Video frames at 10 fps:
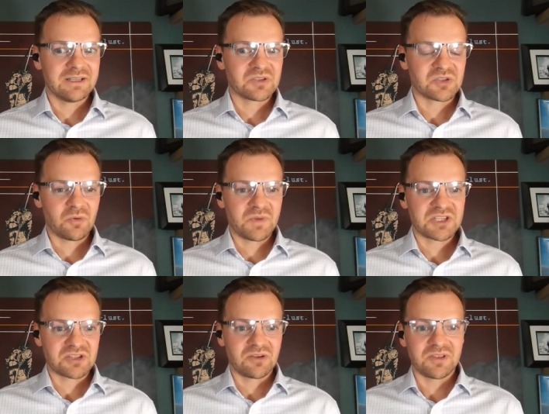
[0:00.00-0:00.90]
so
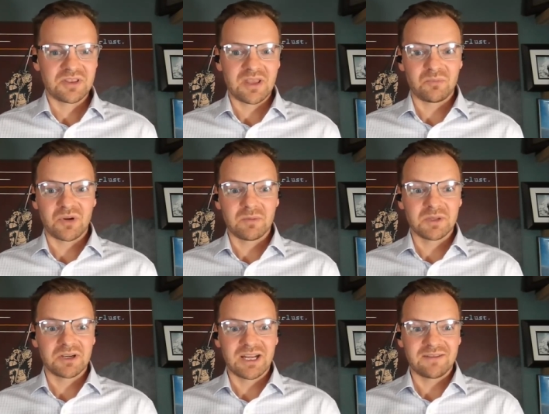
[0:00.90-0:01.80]
much so that they
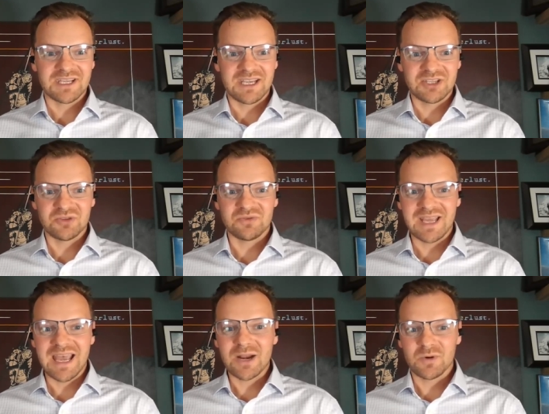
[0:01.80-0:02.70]
probably are going to have to issue
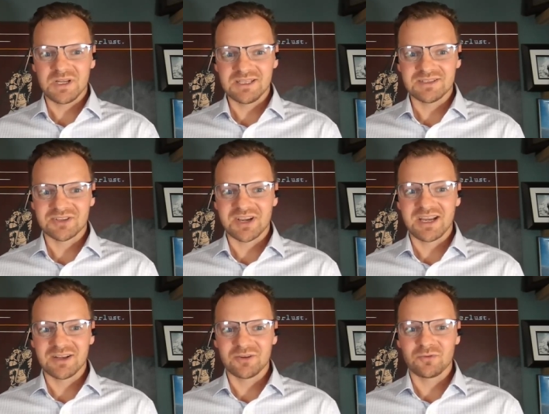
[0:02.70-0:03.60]
equity to
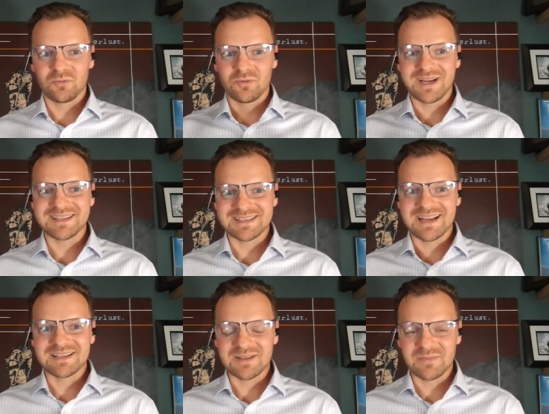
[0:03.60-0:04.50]
kind of right
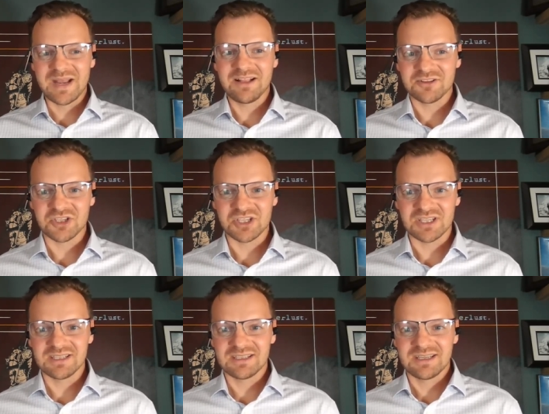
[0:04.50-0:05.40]
size the balance sheet.